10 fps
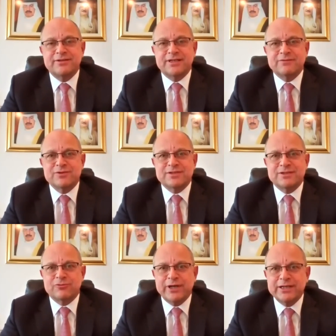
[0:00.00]
that was
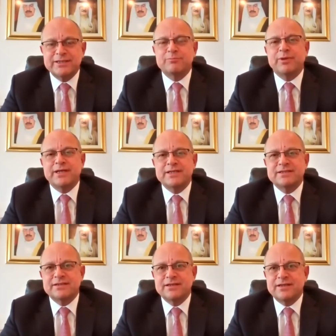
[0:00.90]
right in
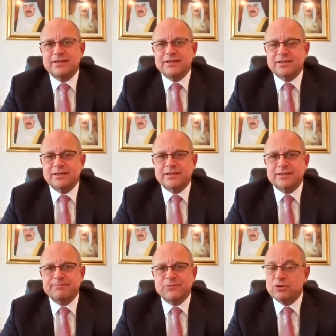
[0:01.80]
place,
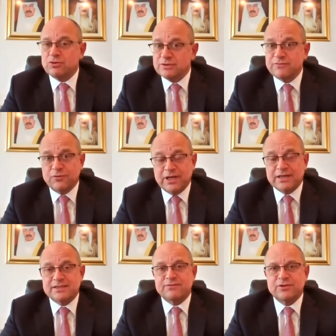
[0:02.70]
not only for
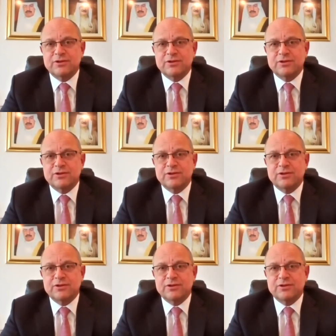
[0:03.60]
us, for the